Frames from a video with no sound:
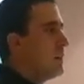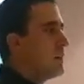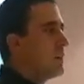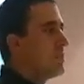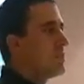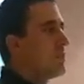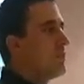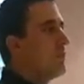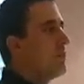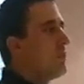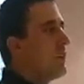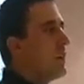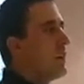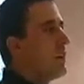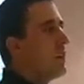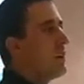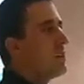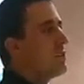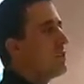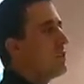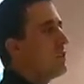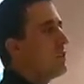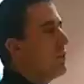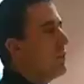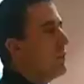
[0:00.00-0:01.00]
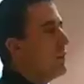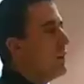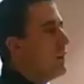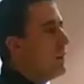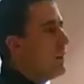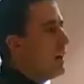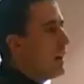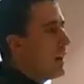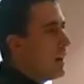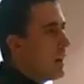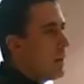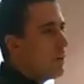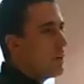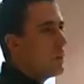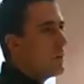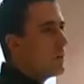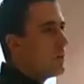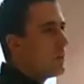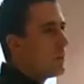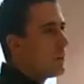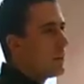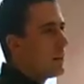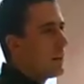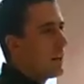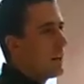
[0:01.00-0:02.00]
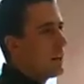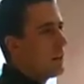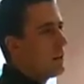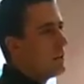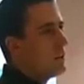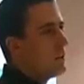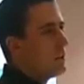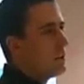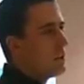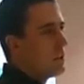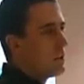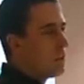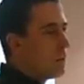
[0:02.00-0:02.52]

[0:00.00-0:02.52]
There's some photos on how we irrigated.